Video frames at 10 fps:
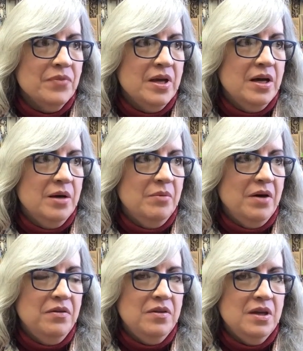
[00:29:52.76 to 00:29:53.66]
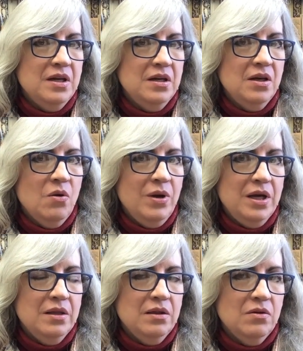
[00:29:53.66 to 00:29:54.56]
Other than
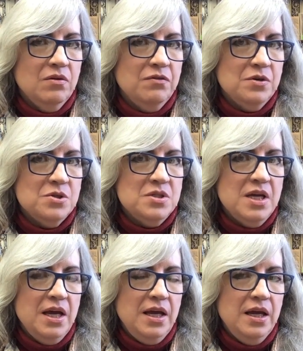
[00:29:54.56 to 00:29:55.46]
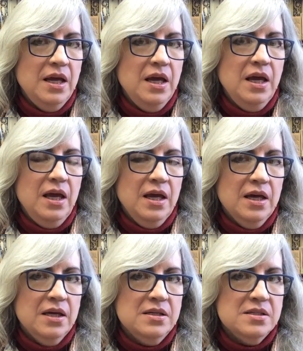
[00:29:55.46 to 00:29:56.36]
going in there the first day
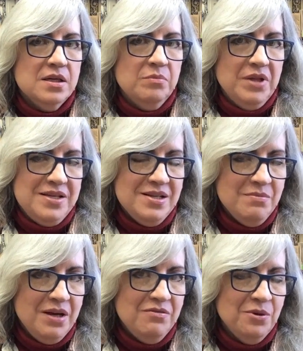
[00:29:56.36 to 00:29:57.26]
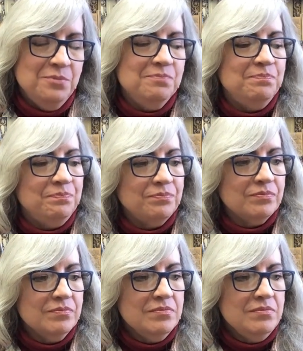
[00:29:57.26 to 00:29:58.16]
and placing my vote,
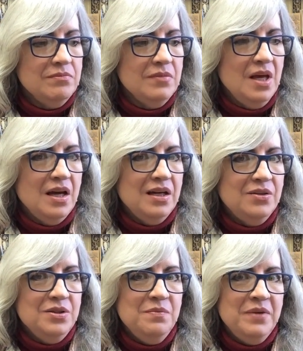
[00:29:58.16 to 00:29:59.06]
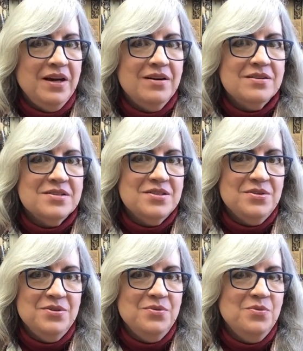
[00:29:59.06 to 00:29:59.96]
I couldn't bear
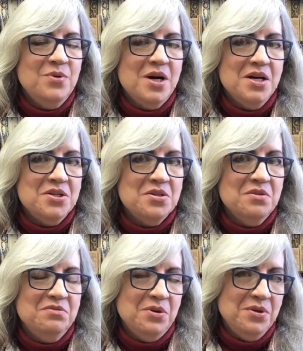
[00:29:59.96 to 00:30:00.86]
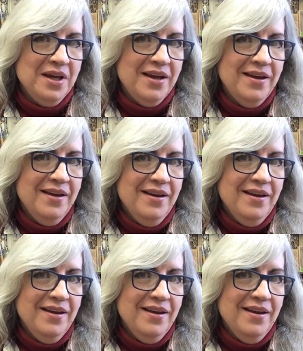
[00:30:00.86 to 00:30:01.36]
to watch the voting